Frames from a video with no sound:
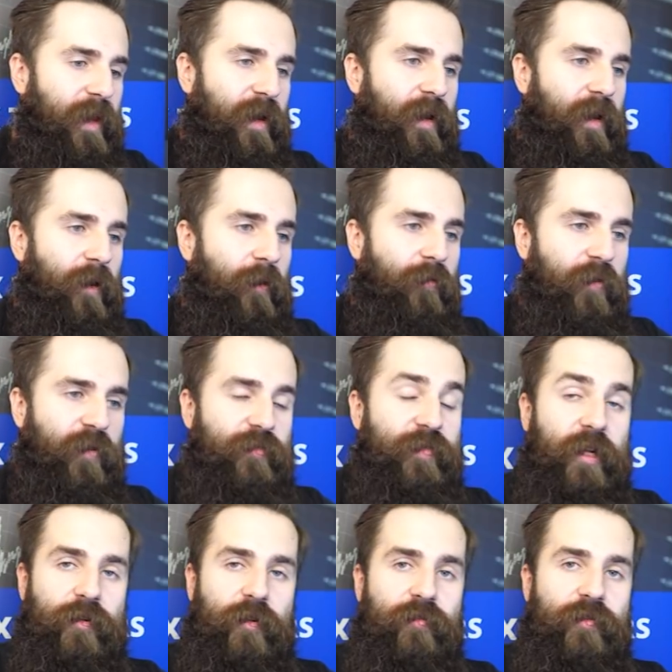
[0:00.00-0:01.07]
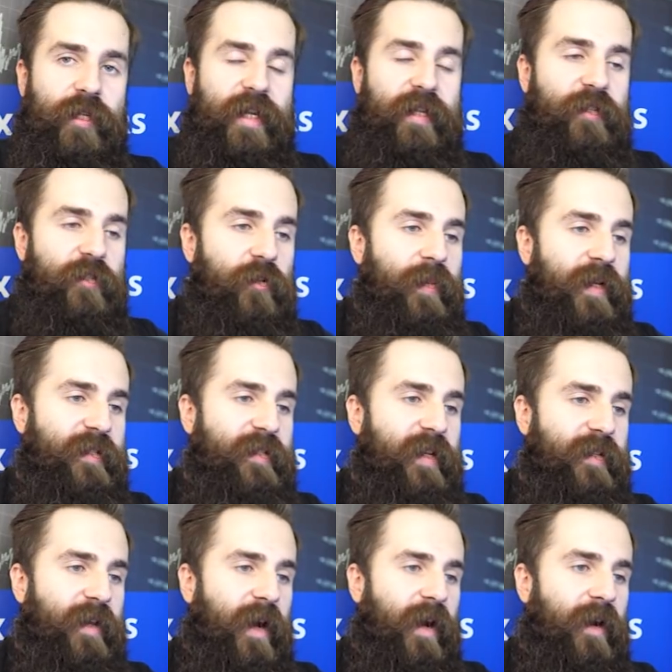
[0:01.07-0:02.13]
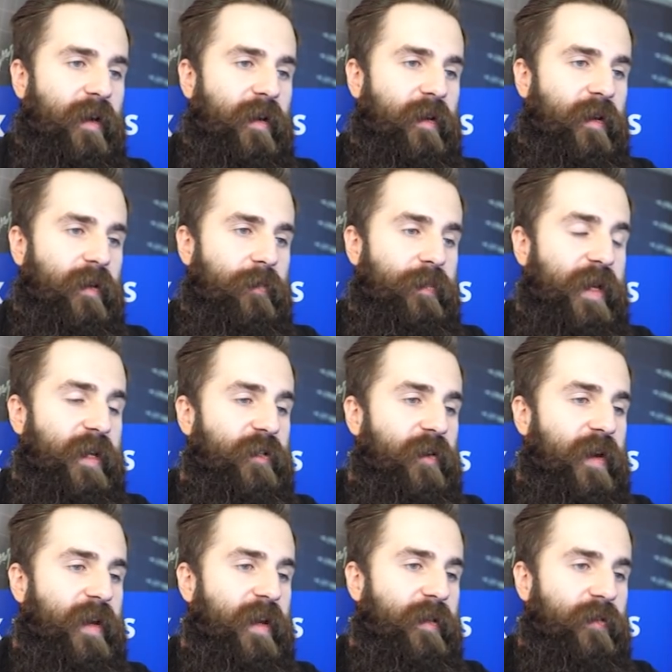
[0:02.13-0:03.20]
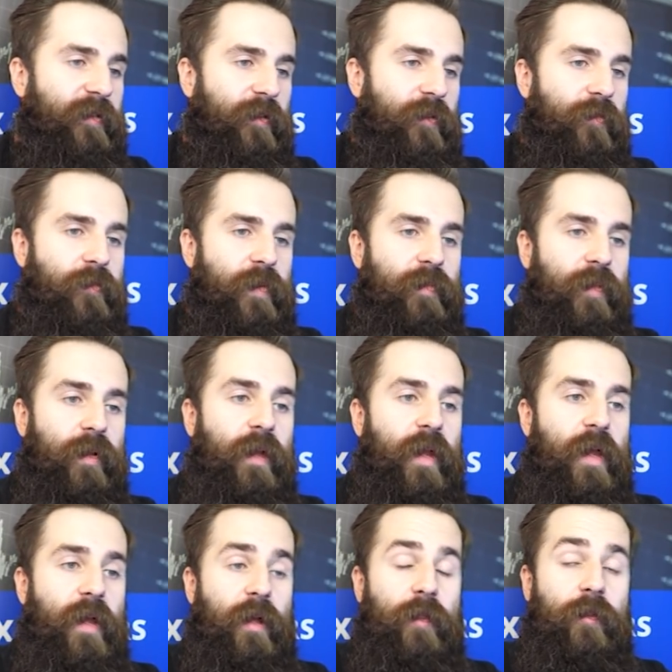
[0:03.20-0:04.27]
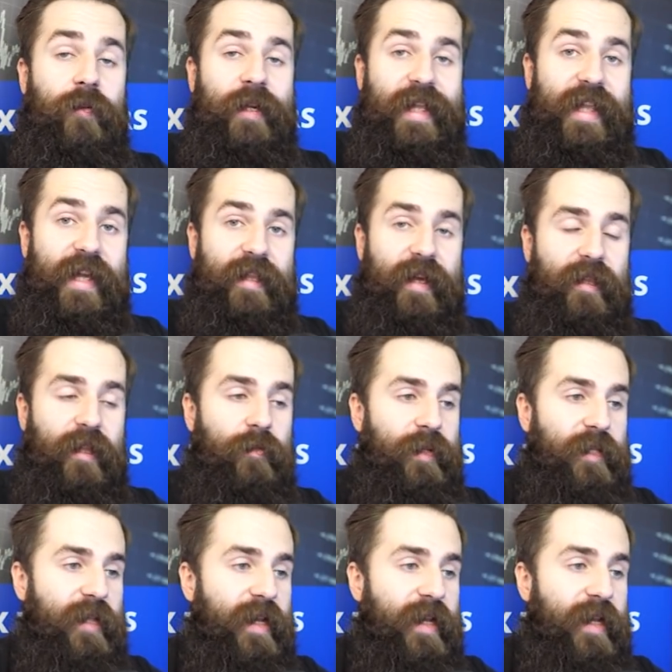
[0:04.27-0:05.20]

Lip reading: Of course, we don't know the instruments that are being traded, so we will look at that a little bit